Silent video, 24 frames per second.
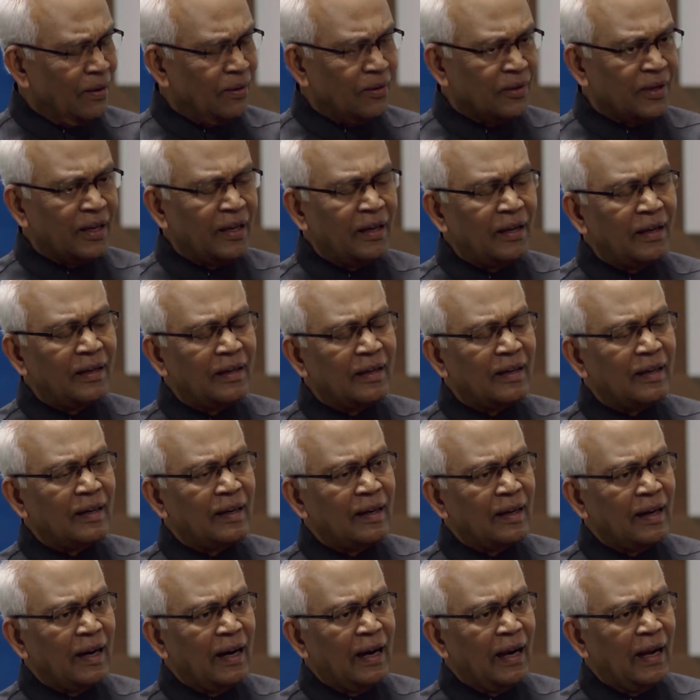Okay?
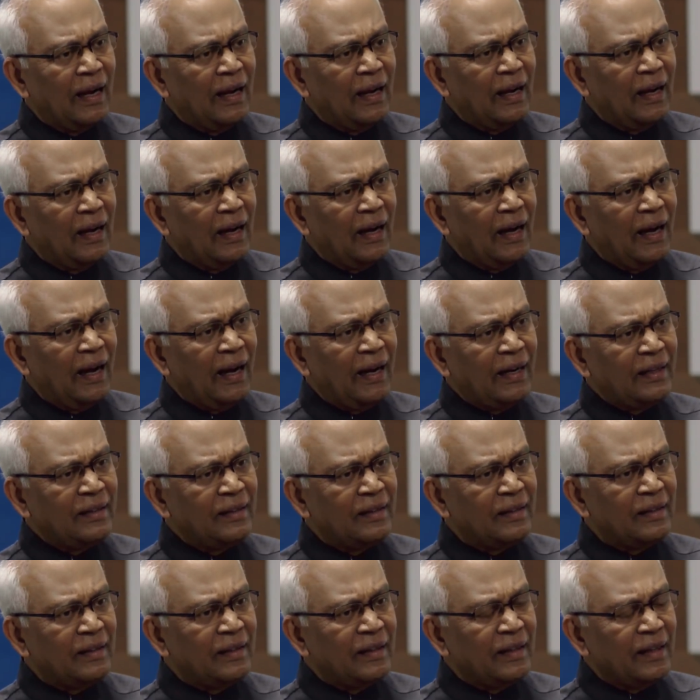
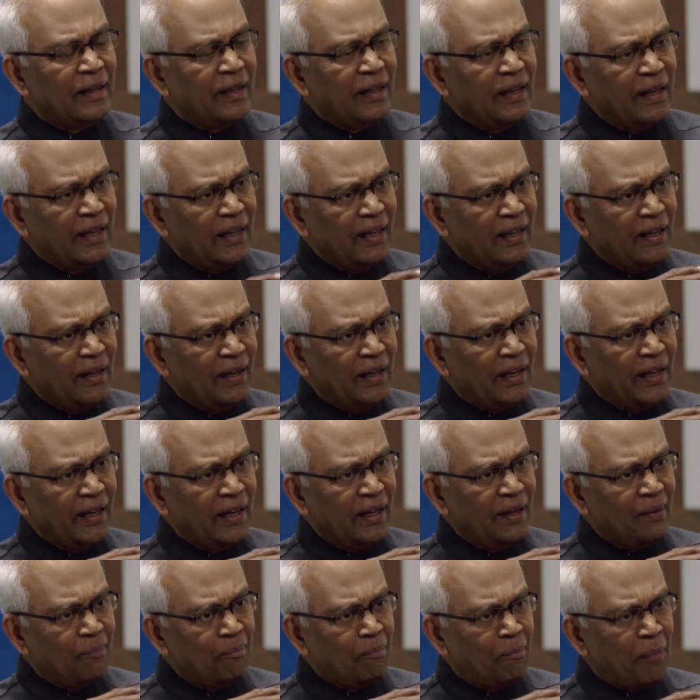And
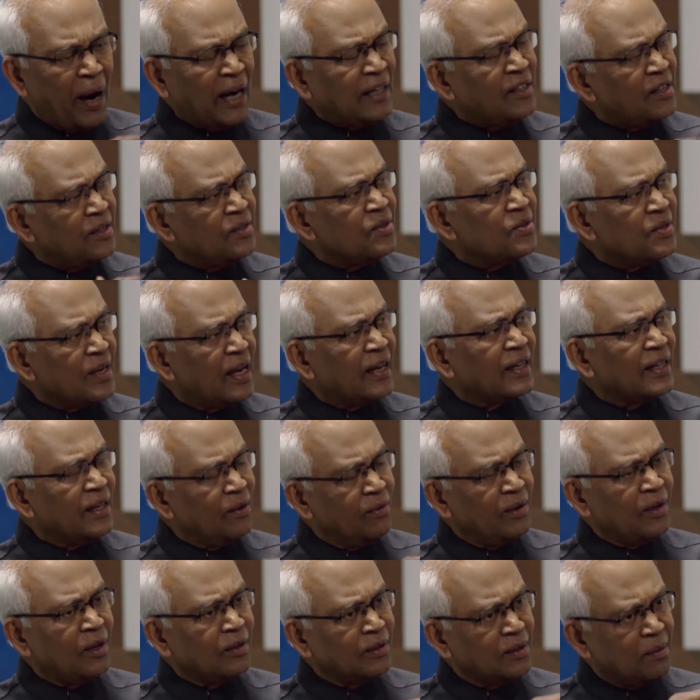patents are
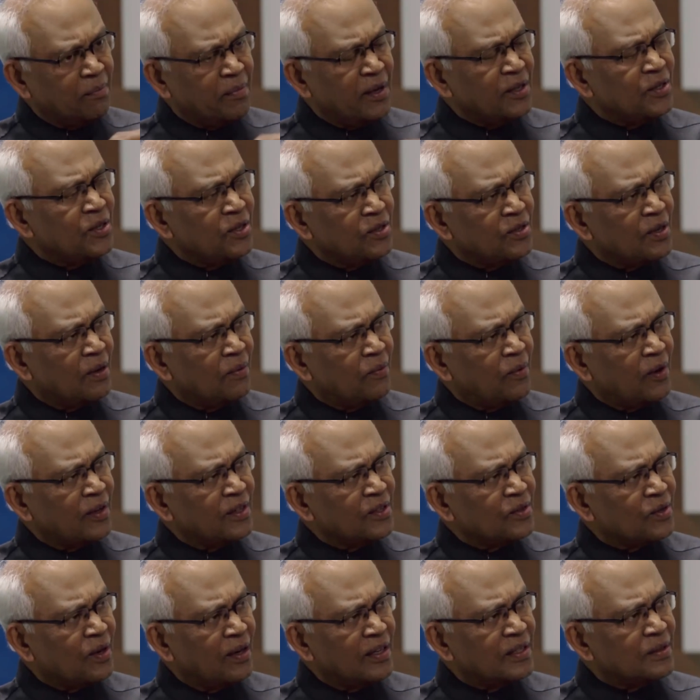given on the basis of what
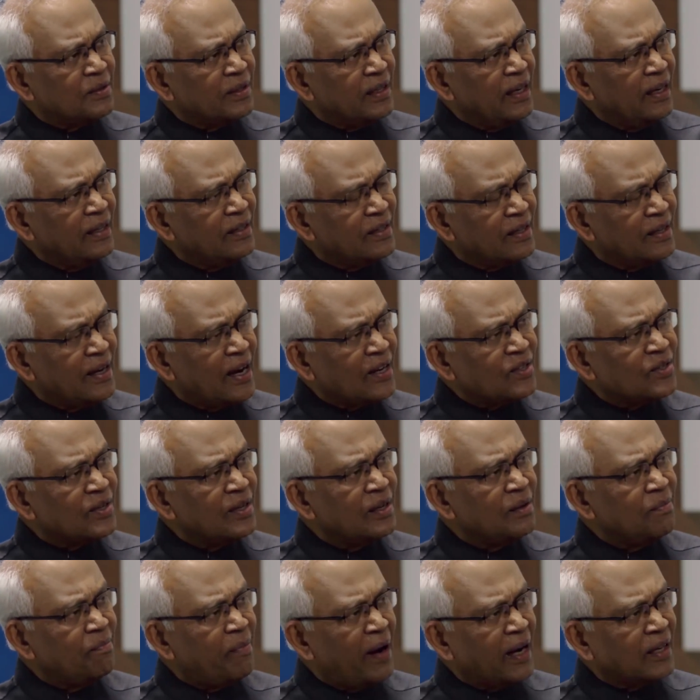is called as
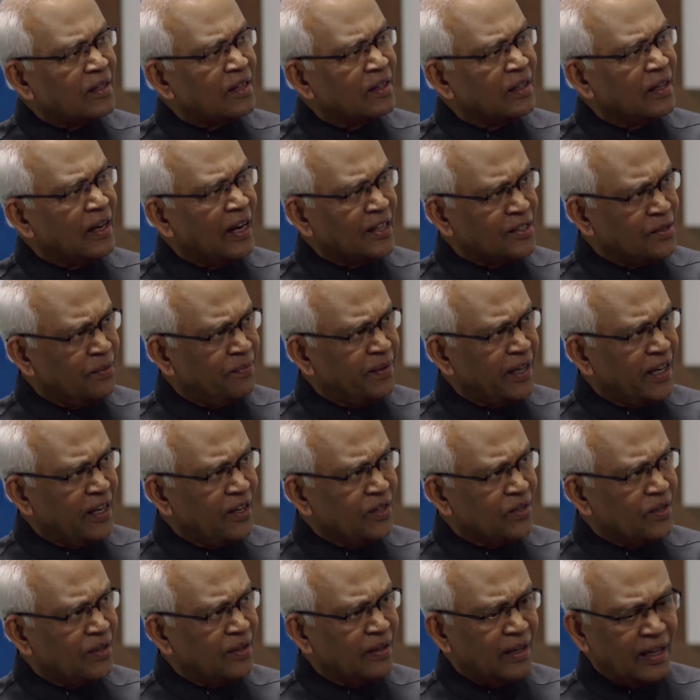international patent
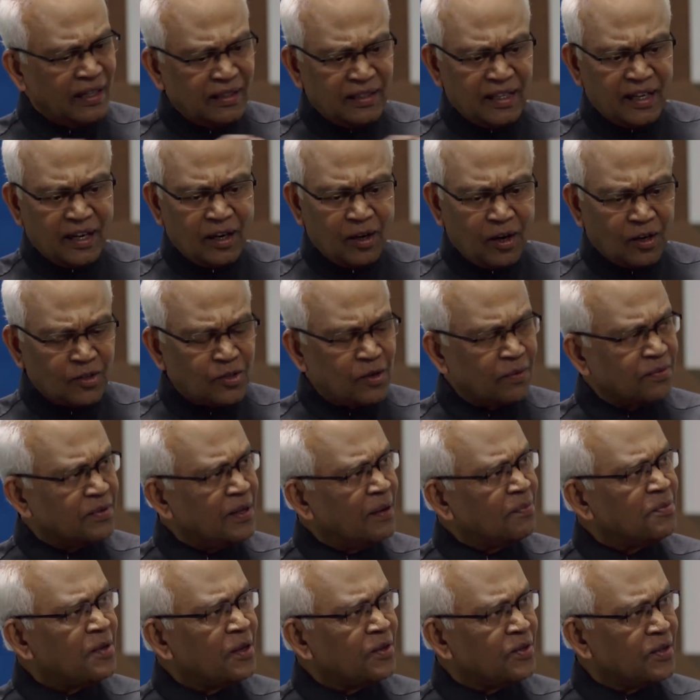classification. And there are lots of
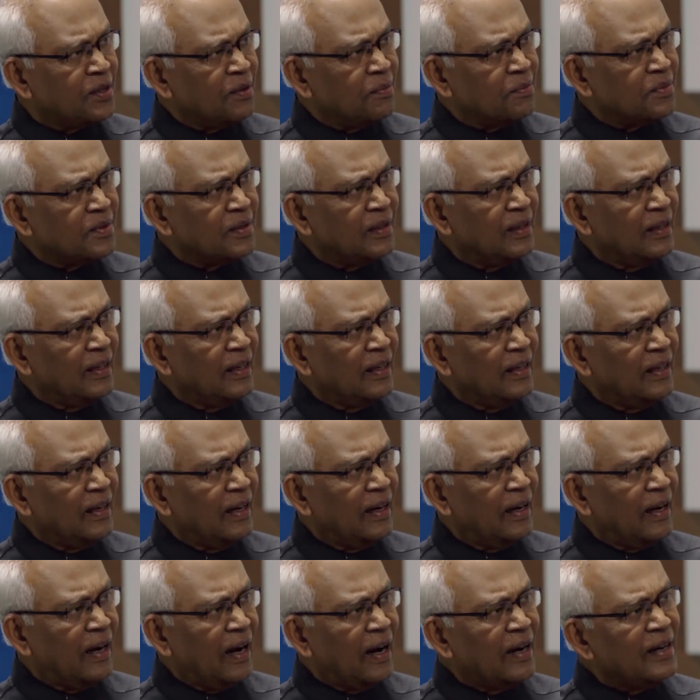subsystems,
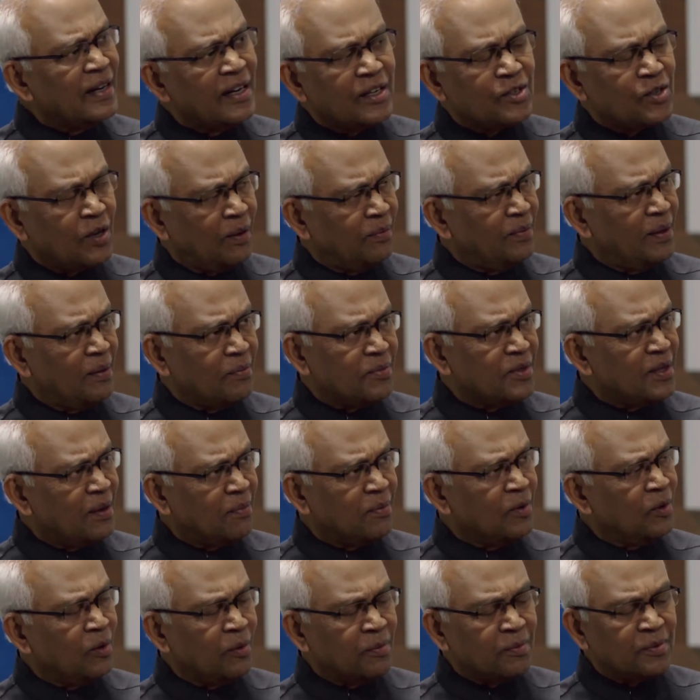hundreds of them,
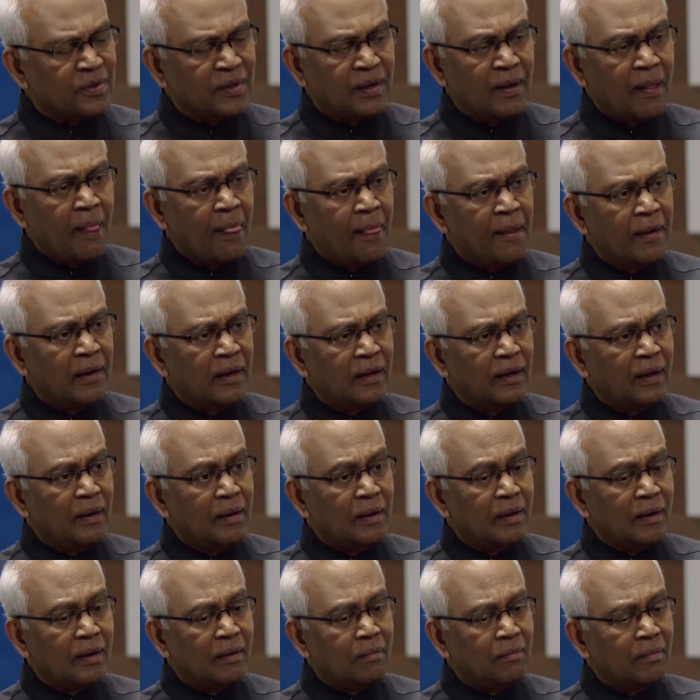subgroups.
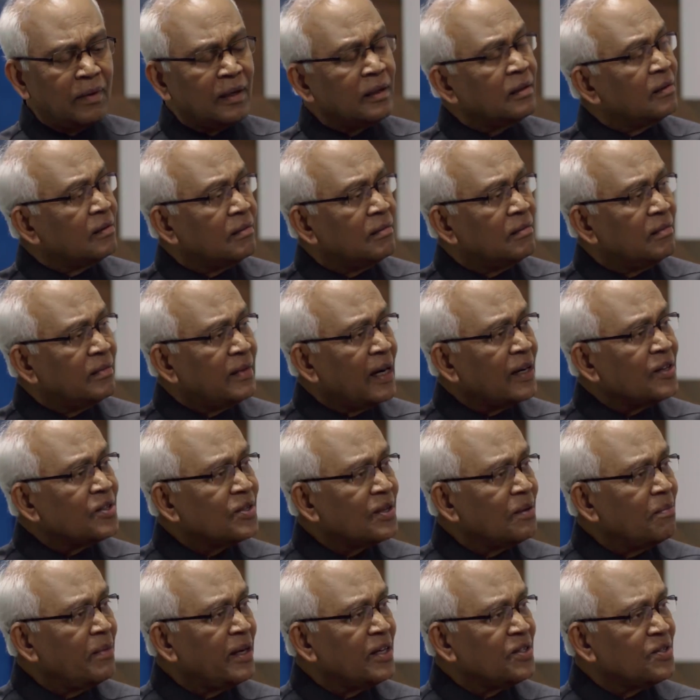But
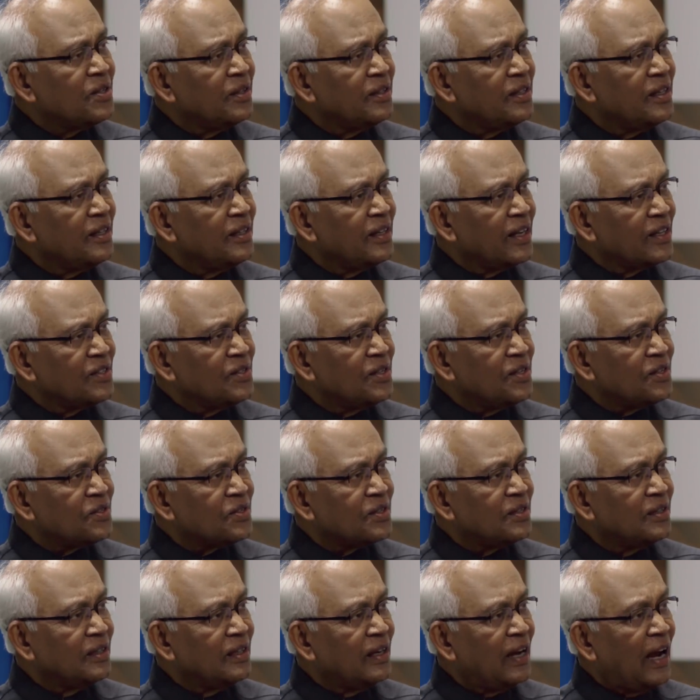traditional medicine didn't
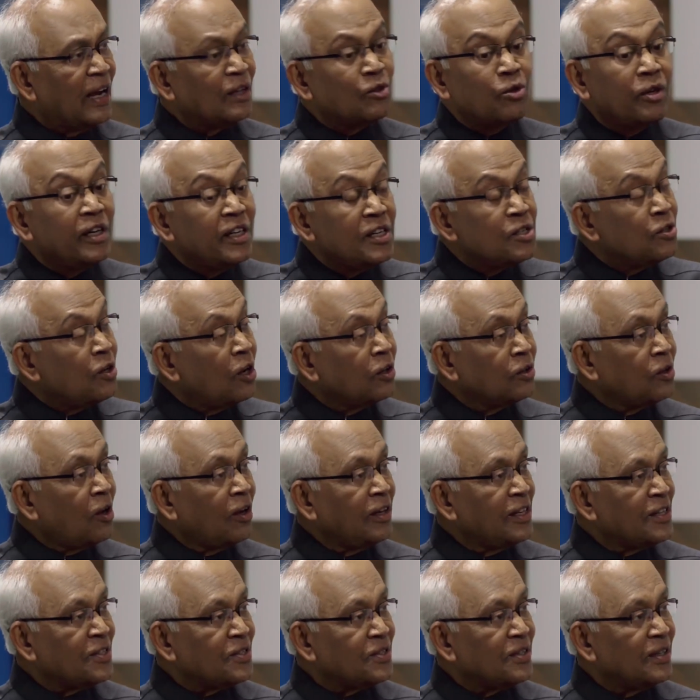exist, as though it is not
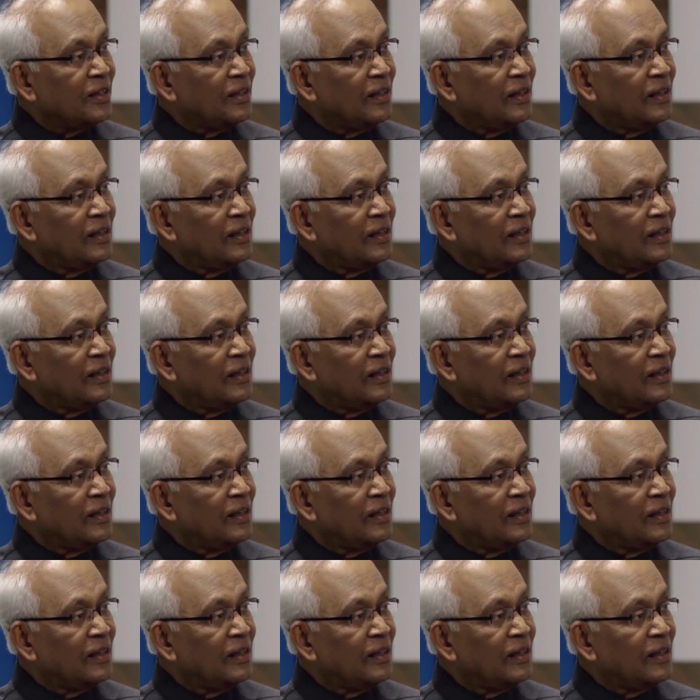knowledge.